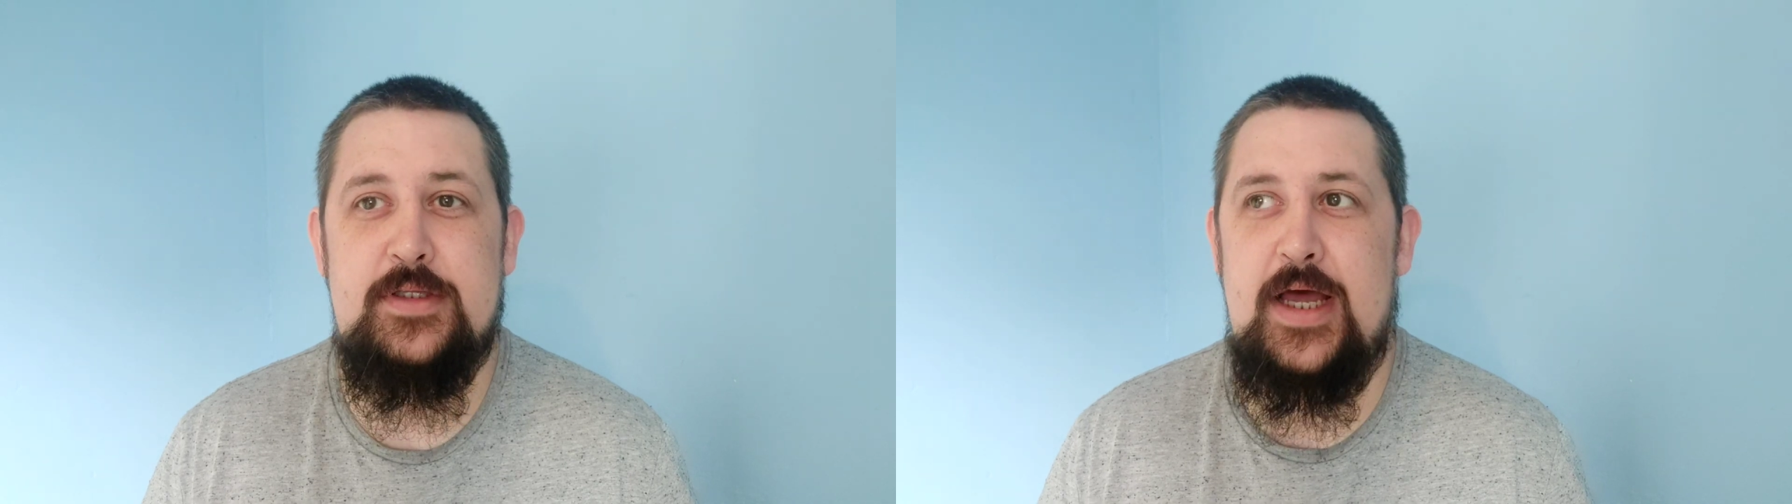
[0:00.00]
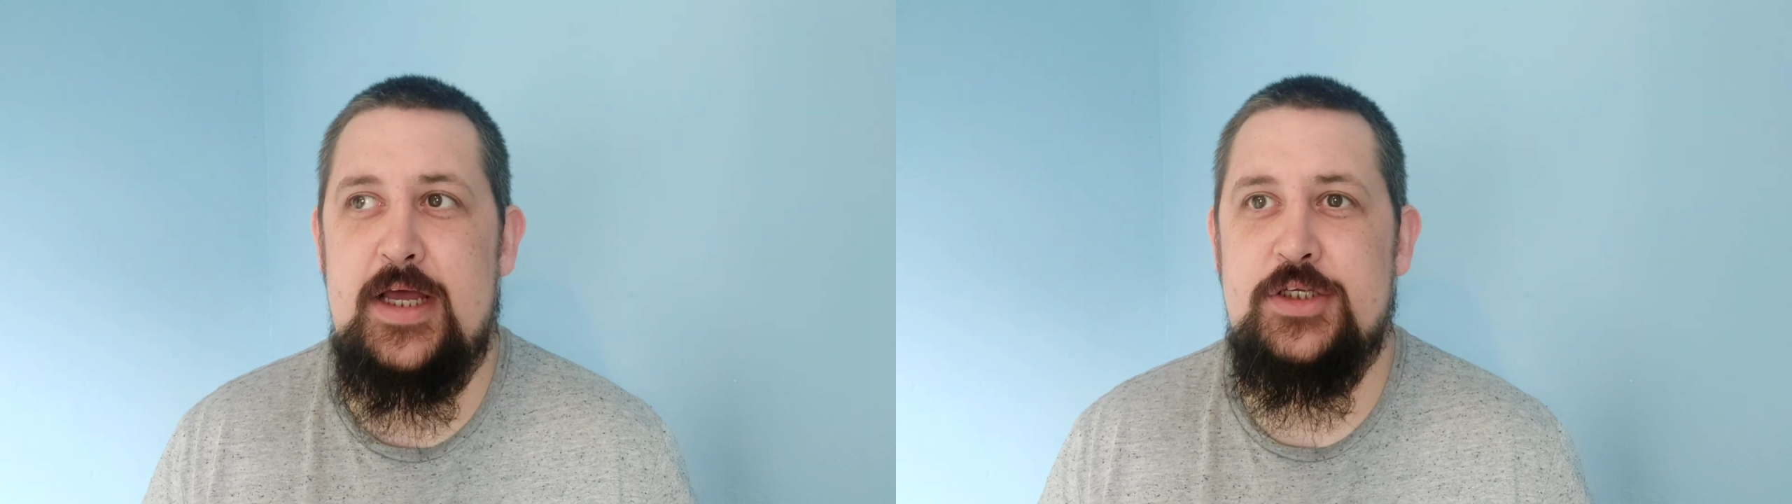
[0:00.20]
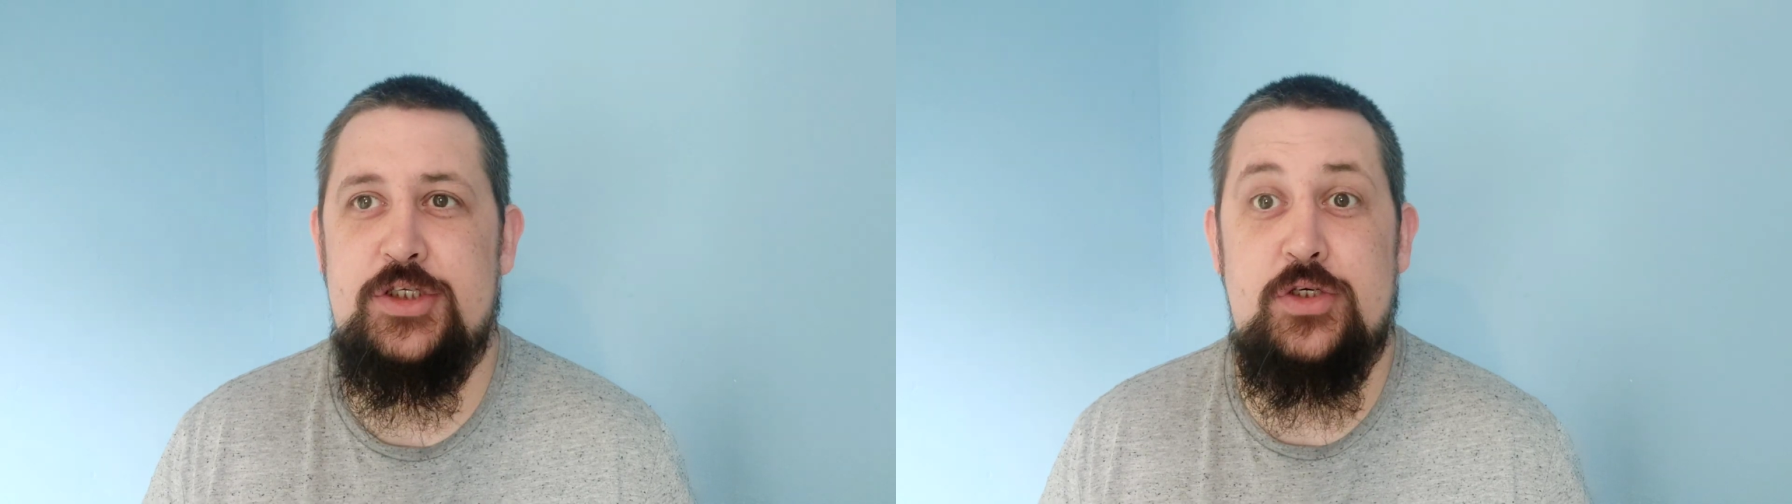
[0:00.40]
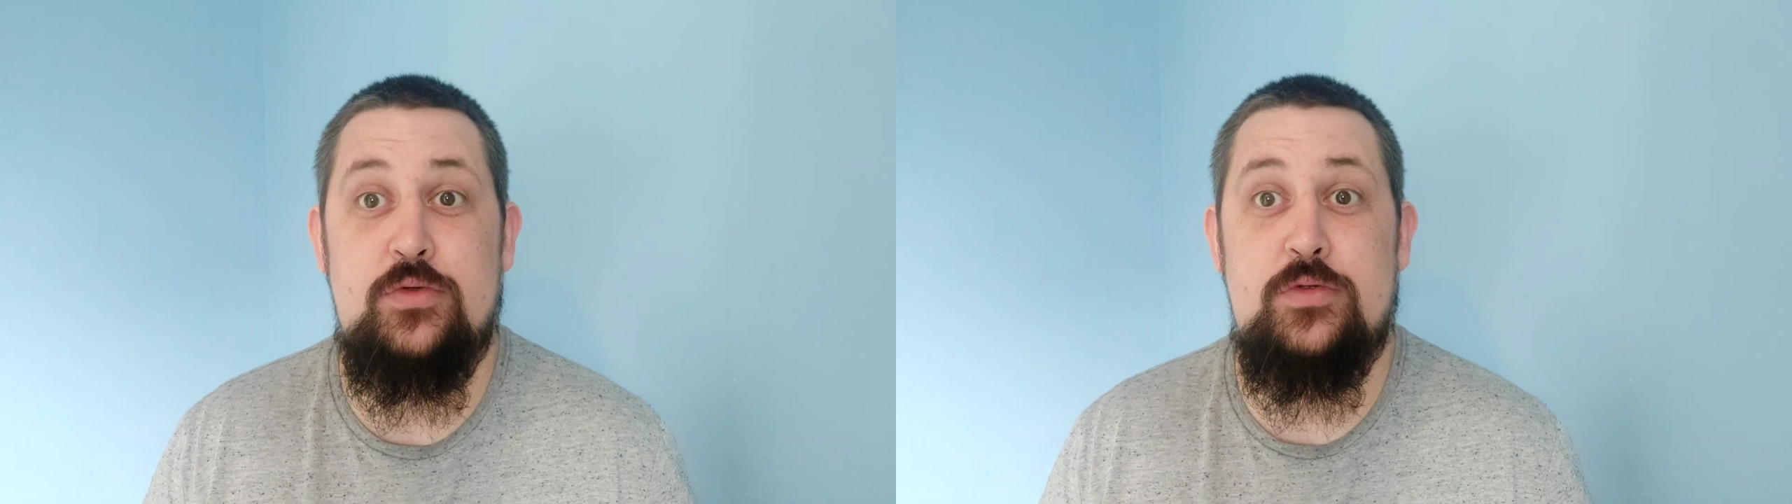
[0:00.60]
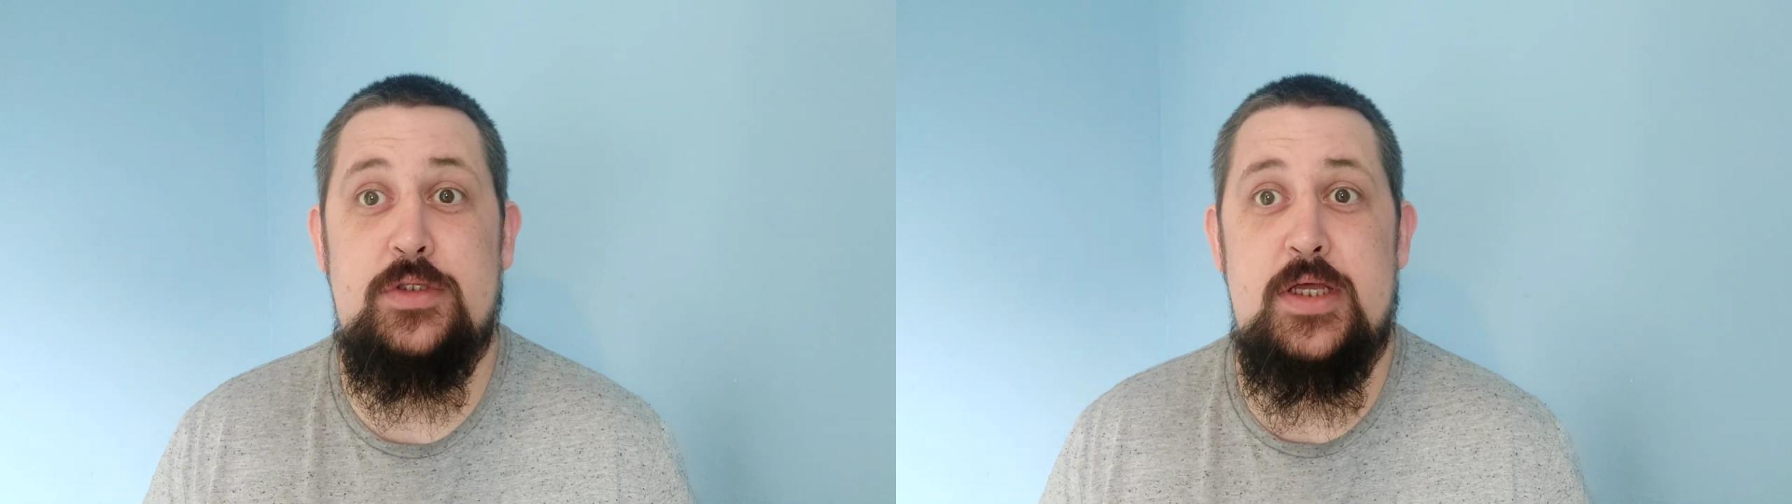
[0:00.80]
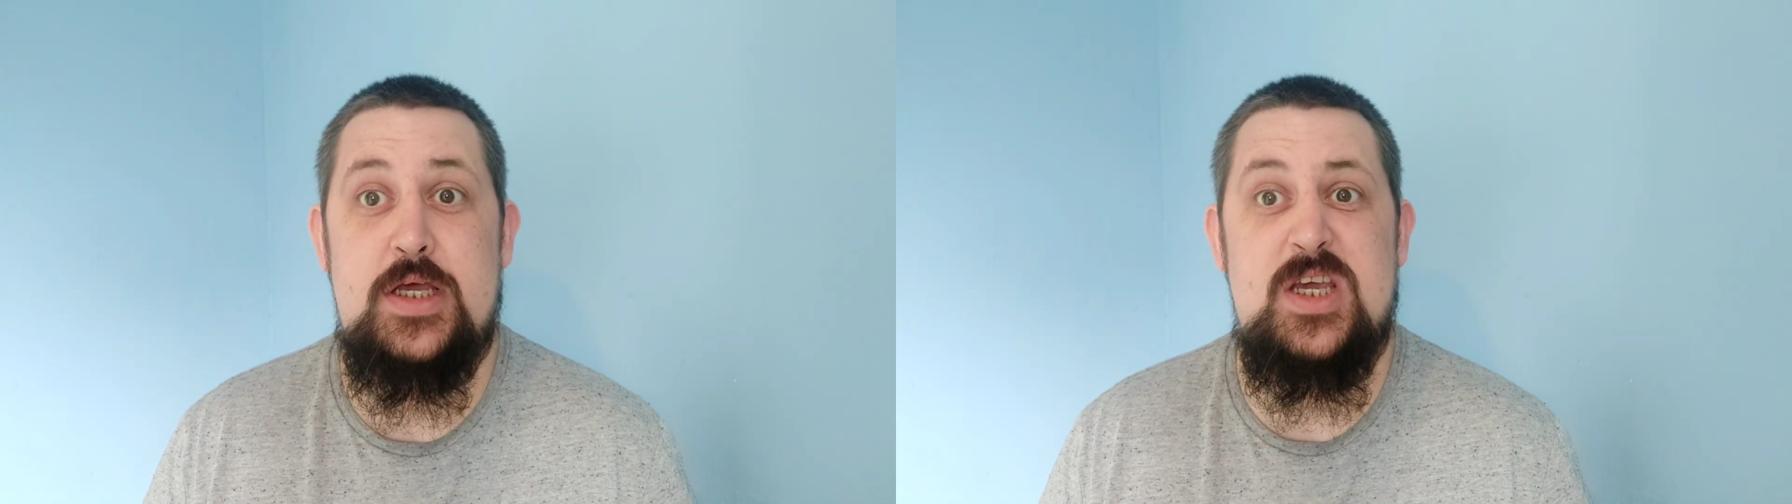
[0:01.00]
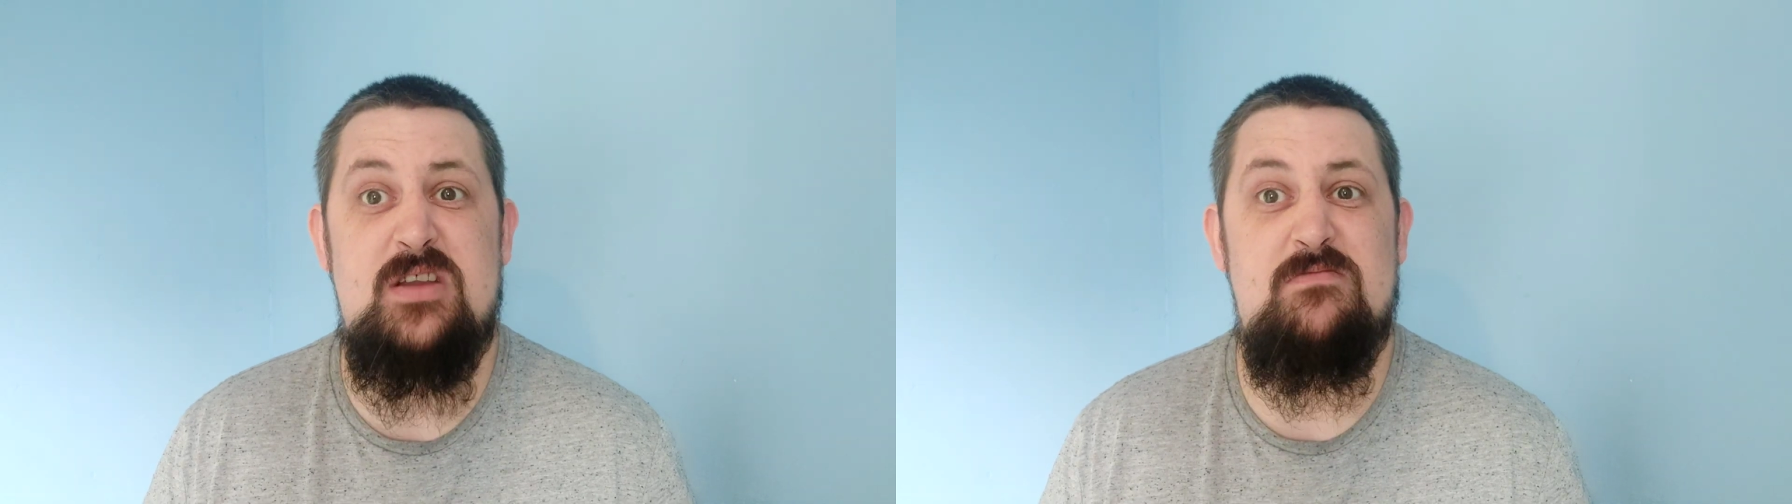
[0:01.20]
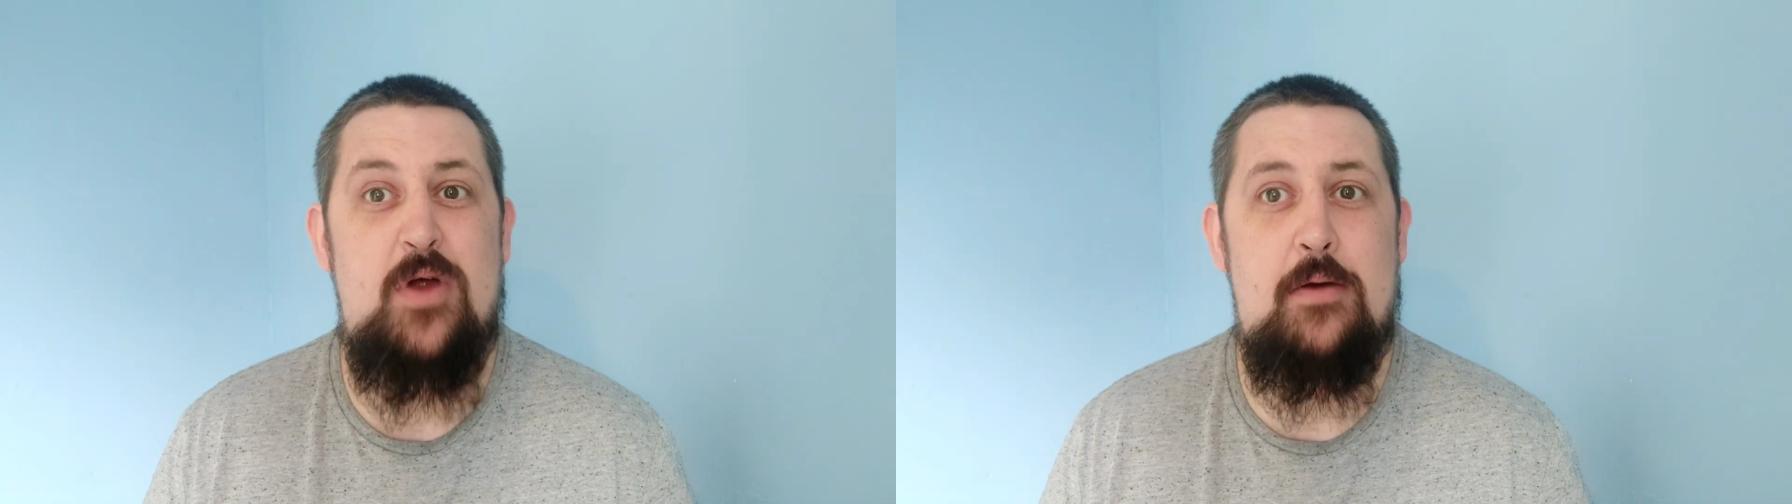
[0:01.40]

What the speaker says: that is used in